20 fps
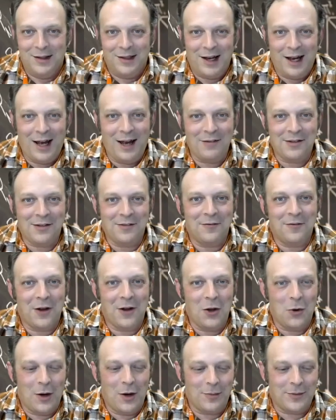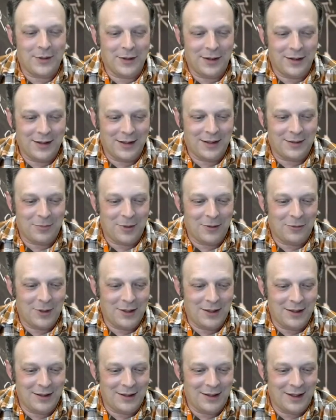I have some follow-ups on this, but we
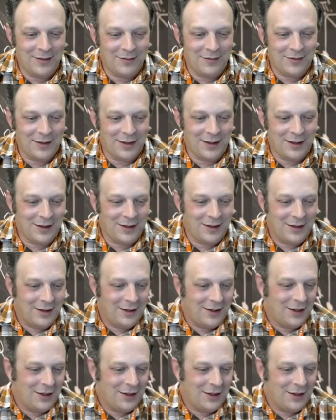did have a